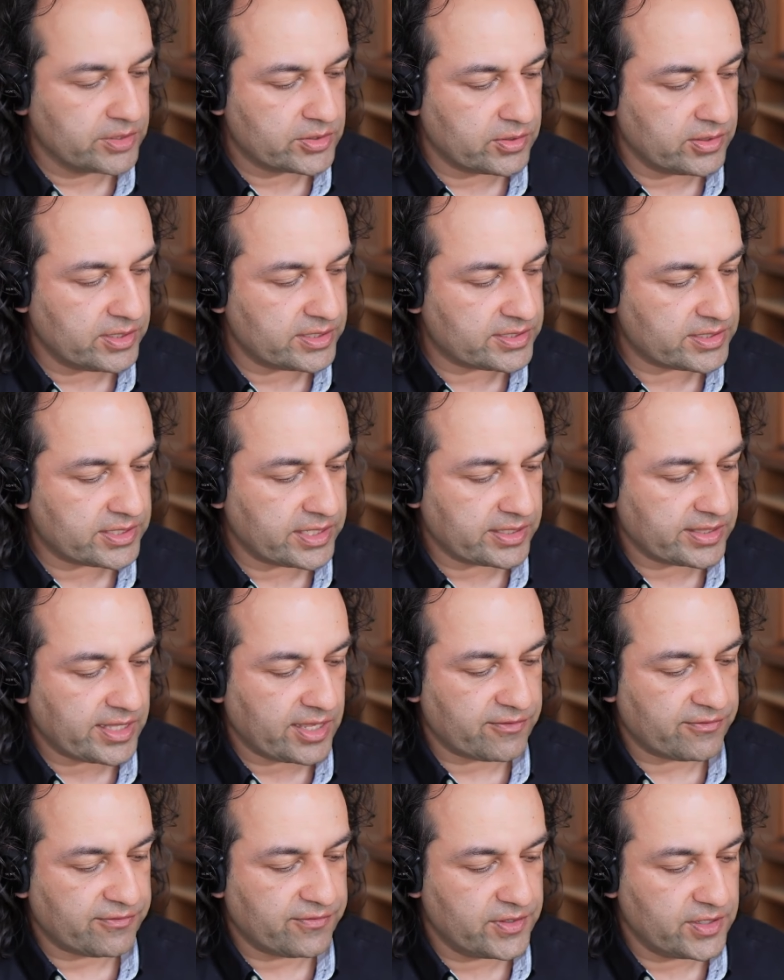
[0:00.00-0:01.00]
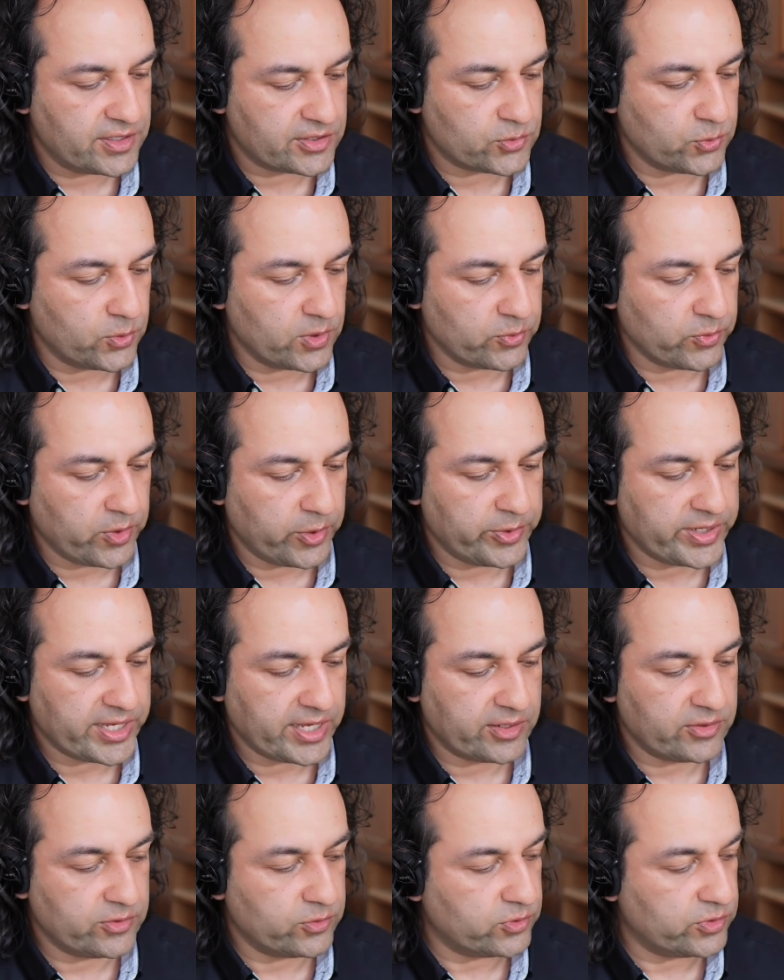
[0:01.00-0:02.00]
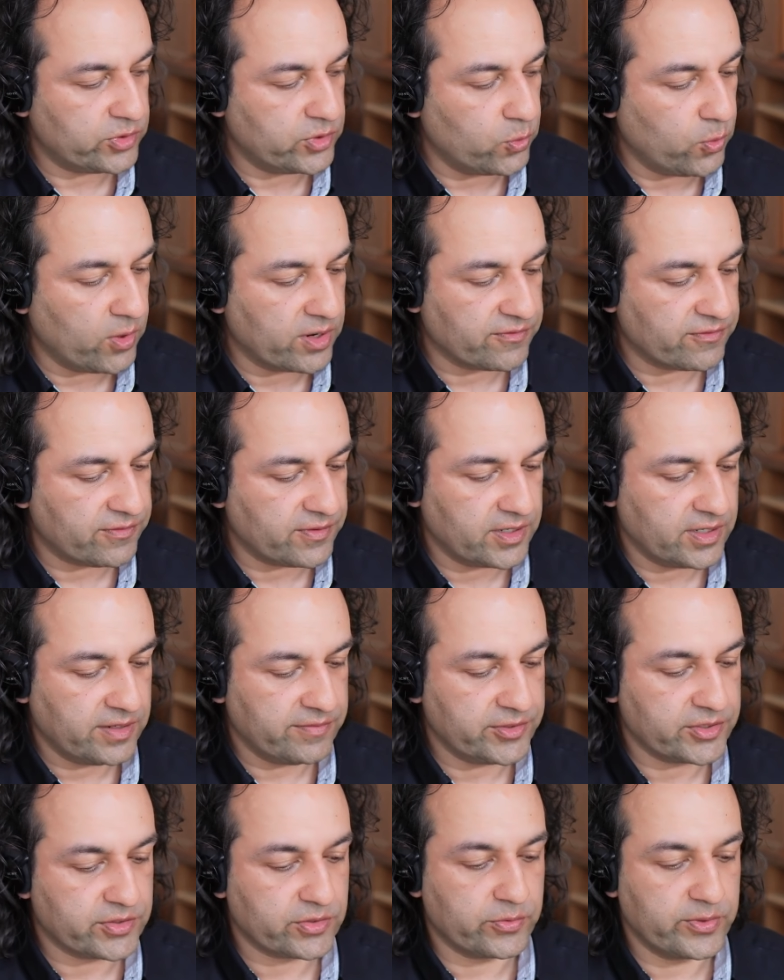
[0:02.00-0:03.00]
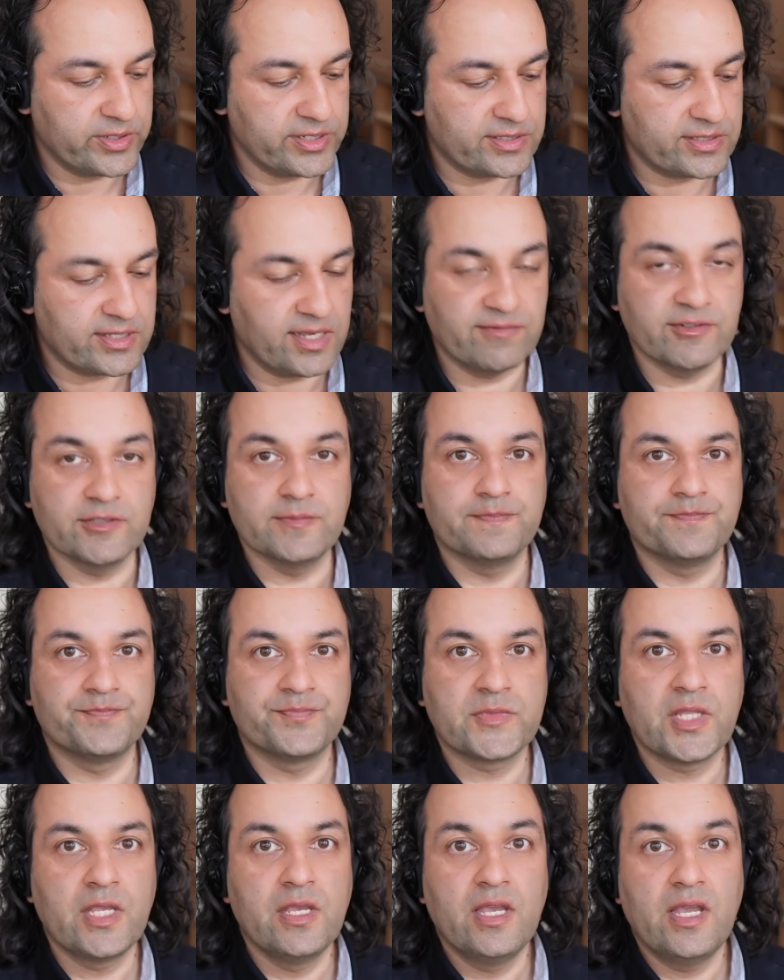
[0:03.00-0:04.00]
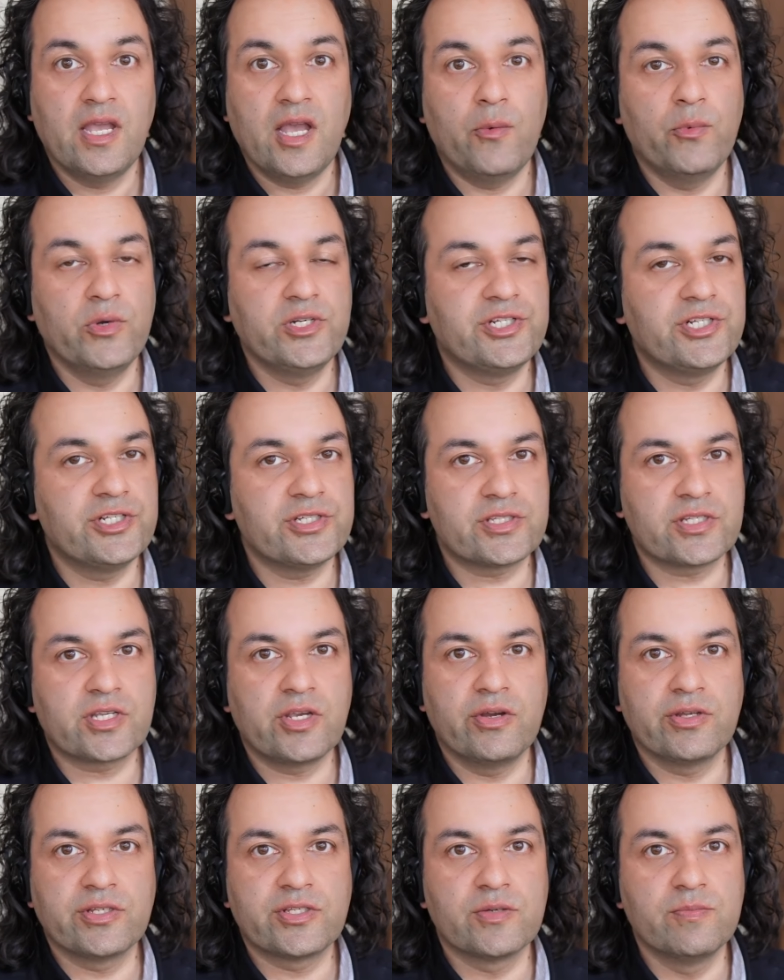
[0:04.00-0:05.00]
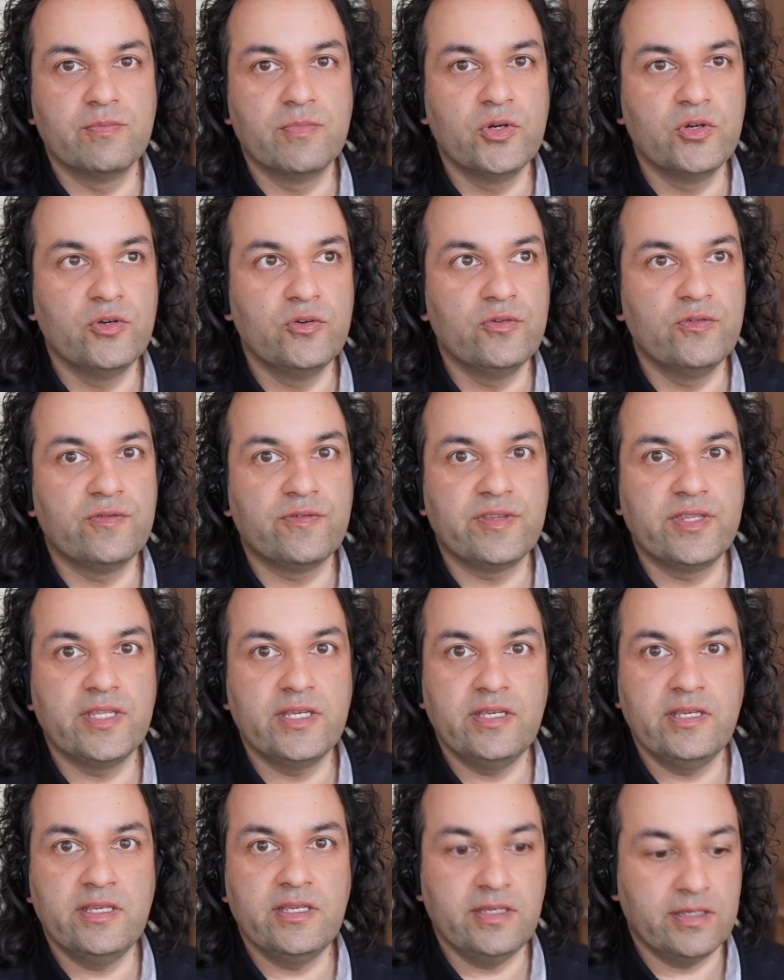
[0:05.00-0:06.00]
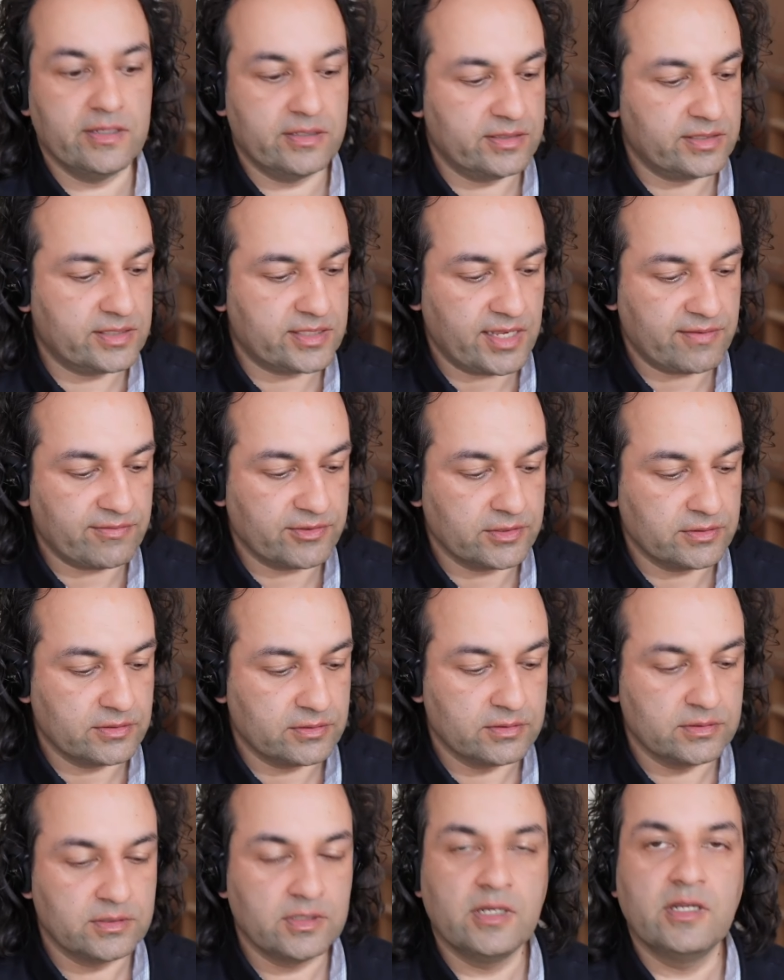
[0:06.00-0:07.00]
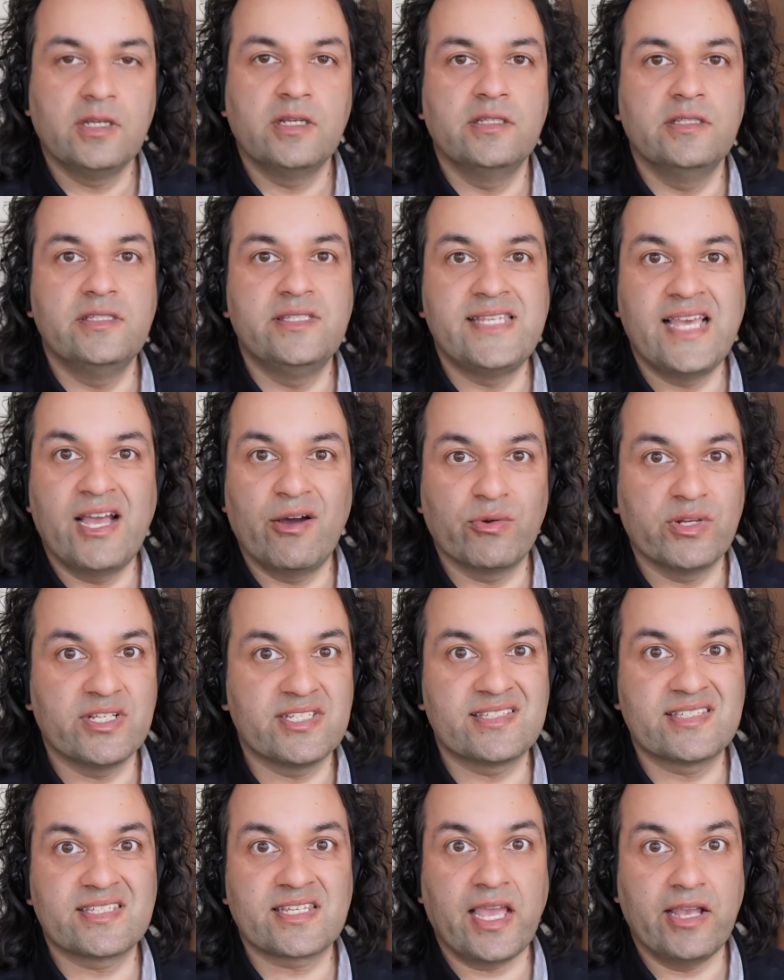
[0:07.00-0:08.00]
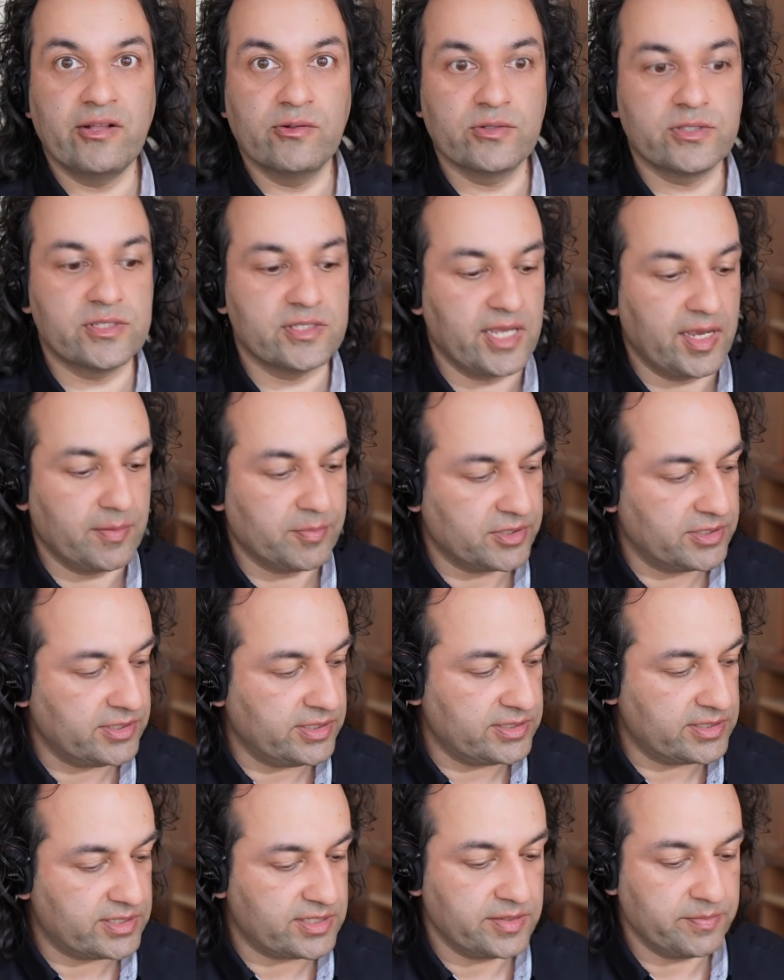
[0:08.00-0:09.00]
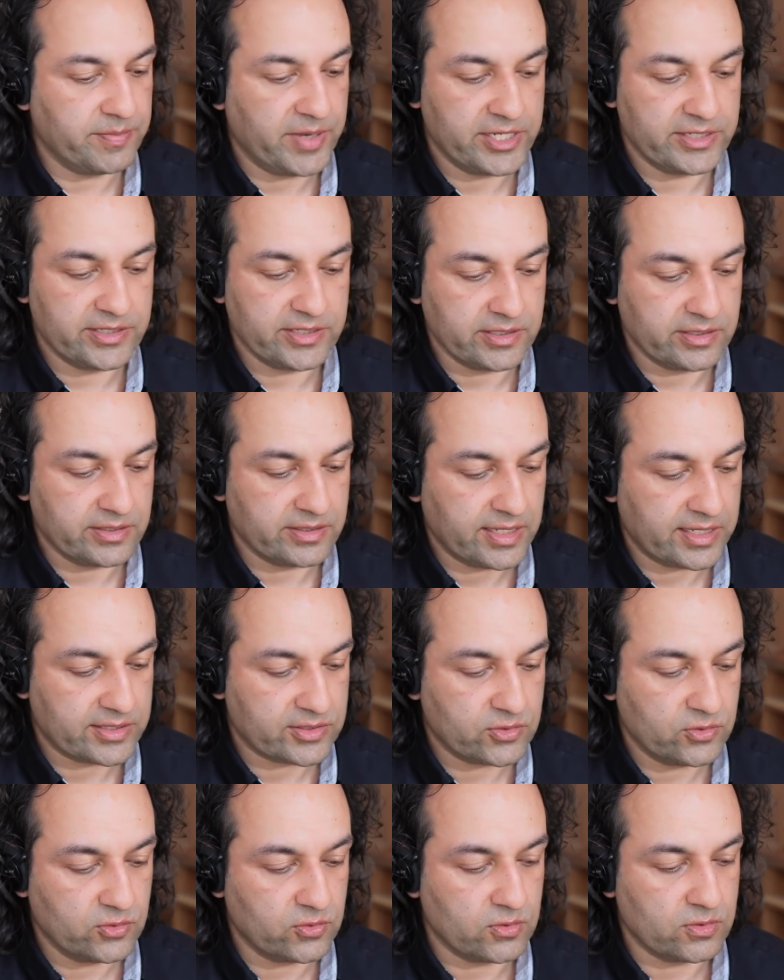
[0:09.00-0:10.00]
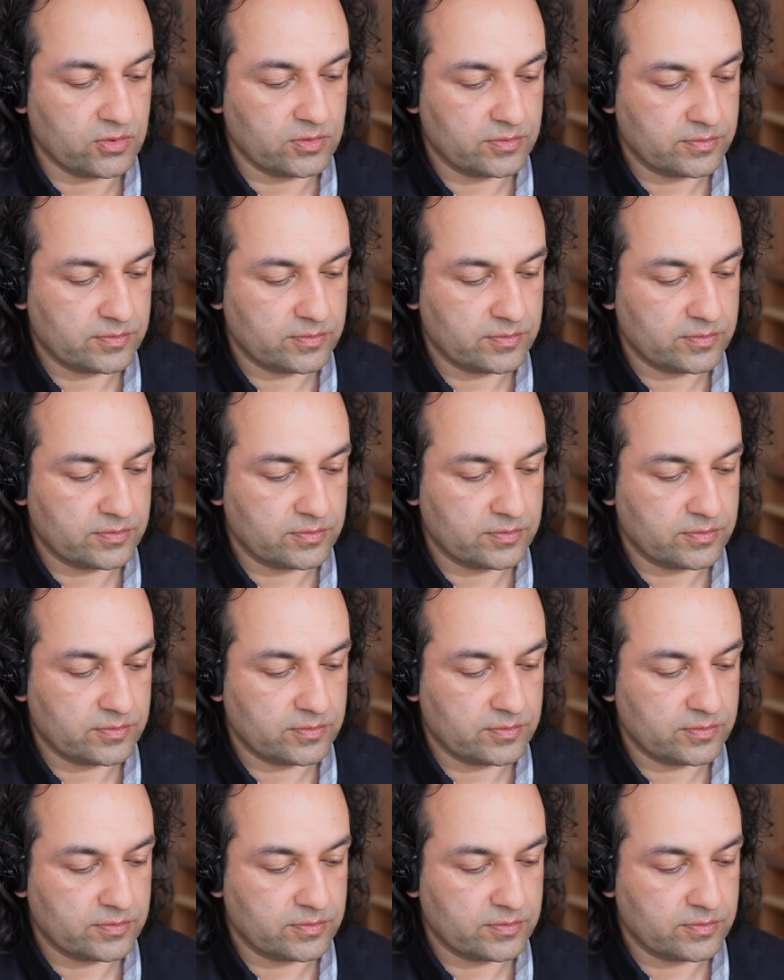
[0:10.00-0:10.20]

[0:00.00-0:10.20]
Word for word: So let's take that first one where we had the 1 5, the 3 7, and we're just going to move the 7 down a scale step in C major, that's all.